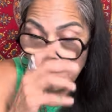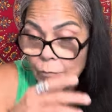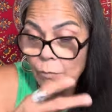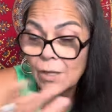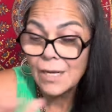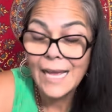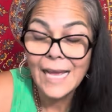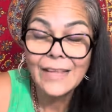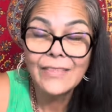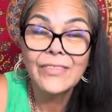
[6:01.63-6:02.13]

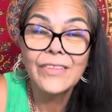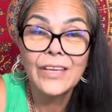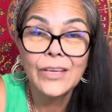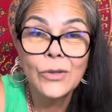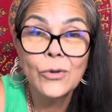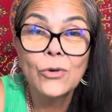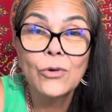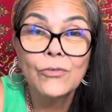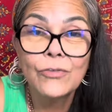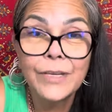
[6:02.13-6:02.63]
I
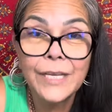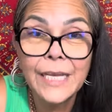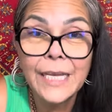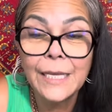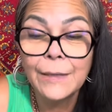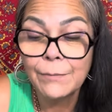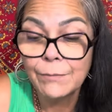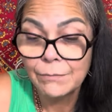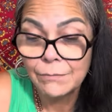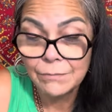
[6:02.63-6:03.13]
think you
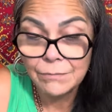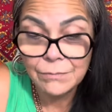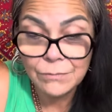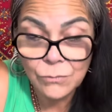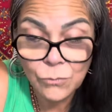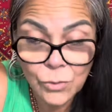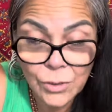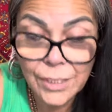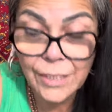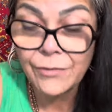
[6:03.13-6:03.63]
overcame
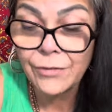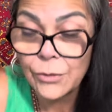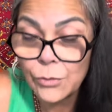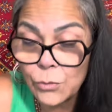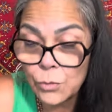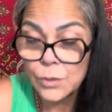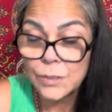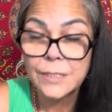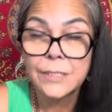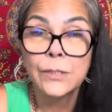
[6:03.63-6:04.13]
whatever it
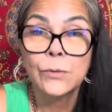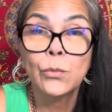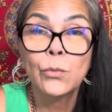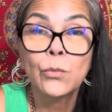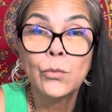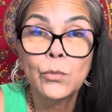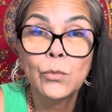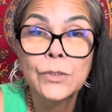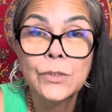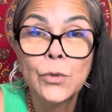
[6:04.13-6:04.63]
was that
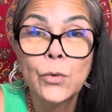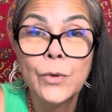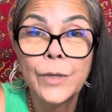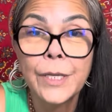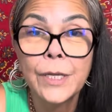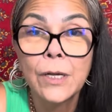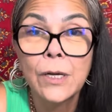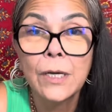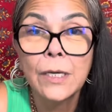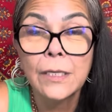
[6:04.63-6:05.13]
was
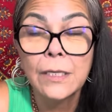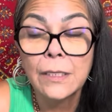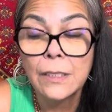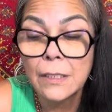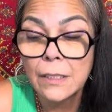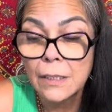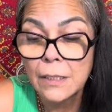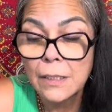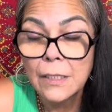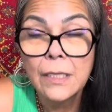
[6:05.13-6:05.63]
going on.
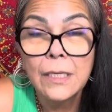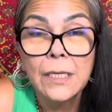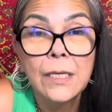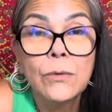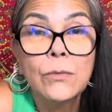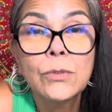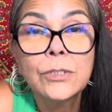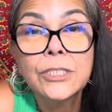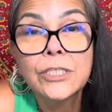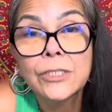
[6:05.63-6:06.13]
It
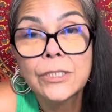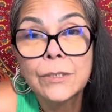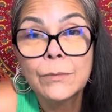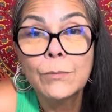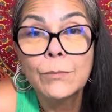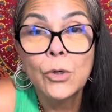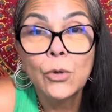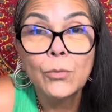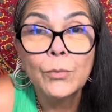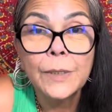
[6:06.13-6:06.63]
was just a
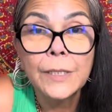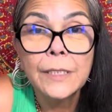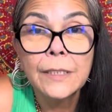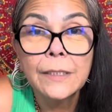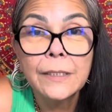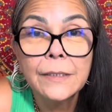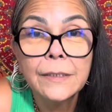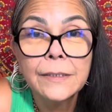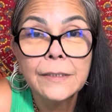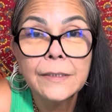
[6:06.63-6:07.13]

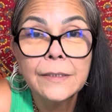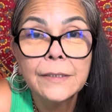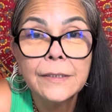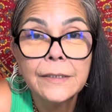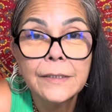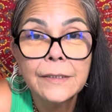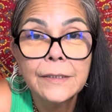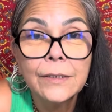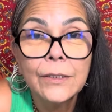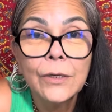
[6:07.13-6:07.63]
moment,
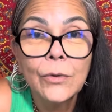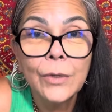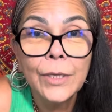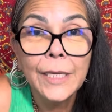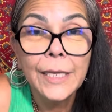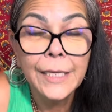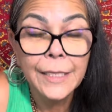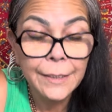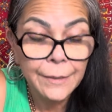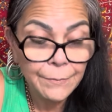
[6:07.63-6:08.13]

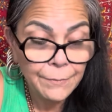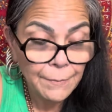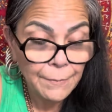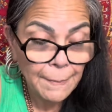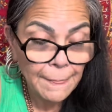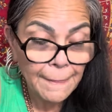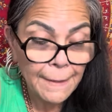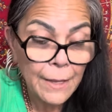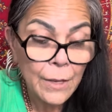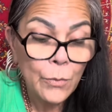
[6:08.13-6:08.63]
okay?
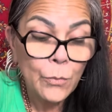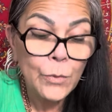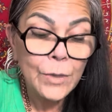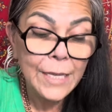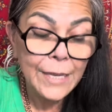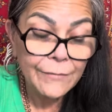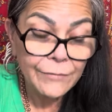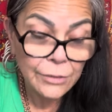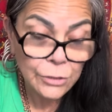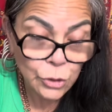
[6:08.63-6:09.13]
We
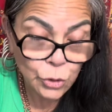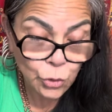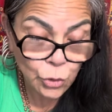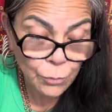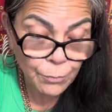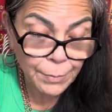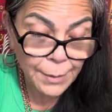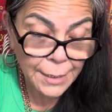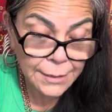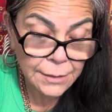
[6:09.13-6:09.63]
have the Two
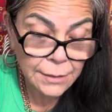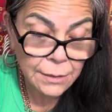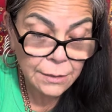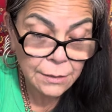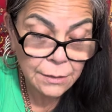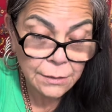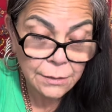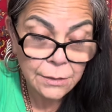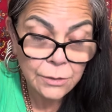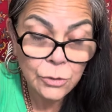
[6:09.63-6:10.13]
of
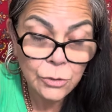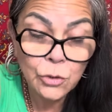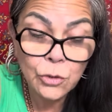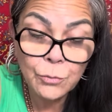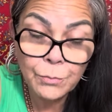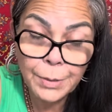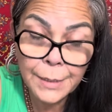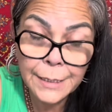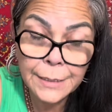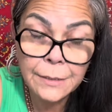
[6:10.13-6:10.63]
Pentacles. The Two
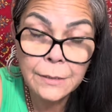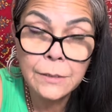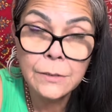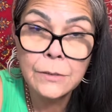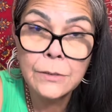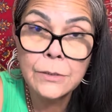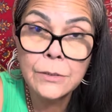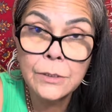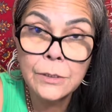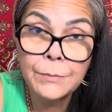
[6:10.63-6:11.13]
of
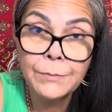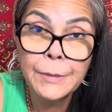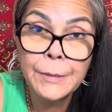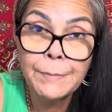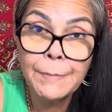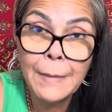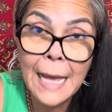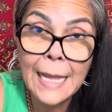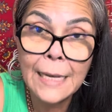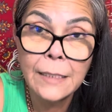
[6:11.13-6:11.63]
Pentacles could be
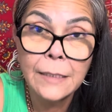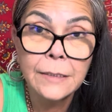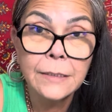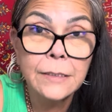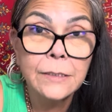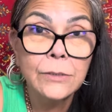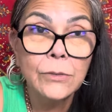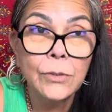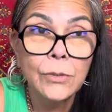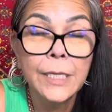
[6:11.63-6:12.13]

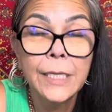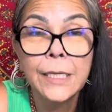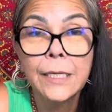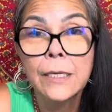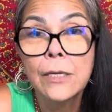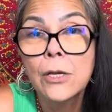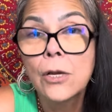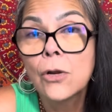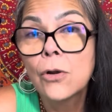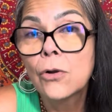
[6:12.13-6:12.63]
balance, okay?
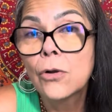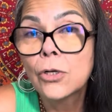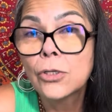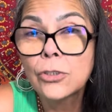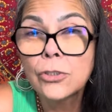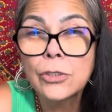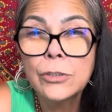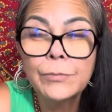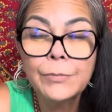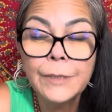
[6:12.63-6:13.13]
Or it
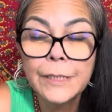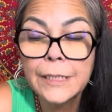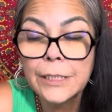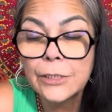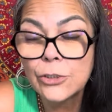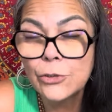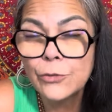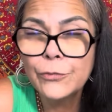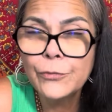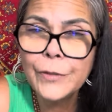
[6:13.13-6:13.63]
could be
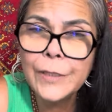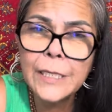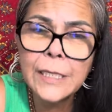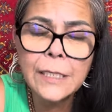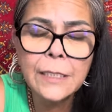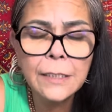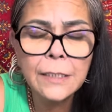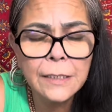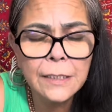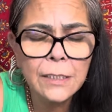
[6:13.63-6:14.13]
that you're
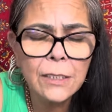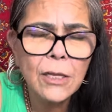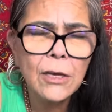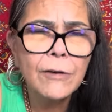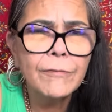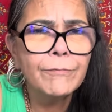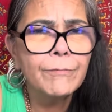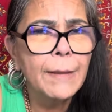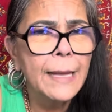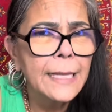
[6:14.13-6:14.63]
feeling a little
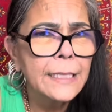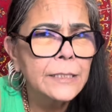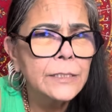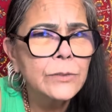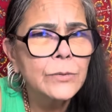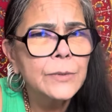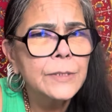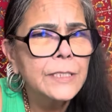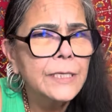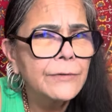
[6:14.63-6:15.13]
off
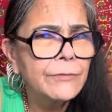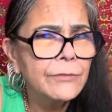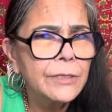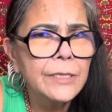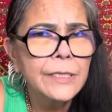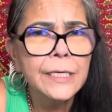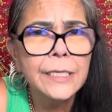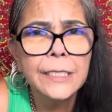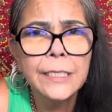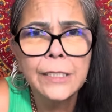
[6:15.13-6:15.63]
balance with
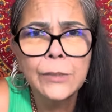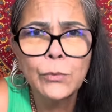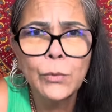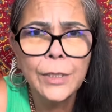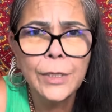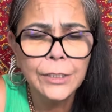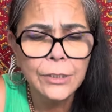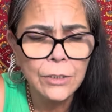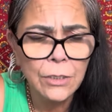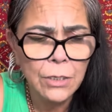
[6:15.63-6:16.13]
everything that
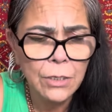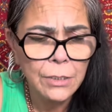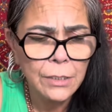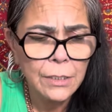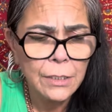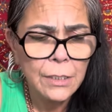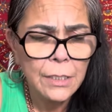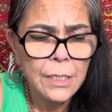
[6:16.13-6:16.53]
went on.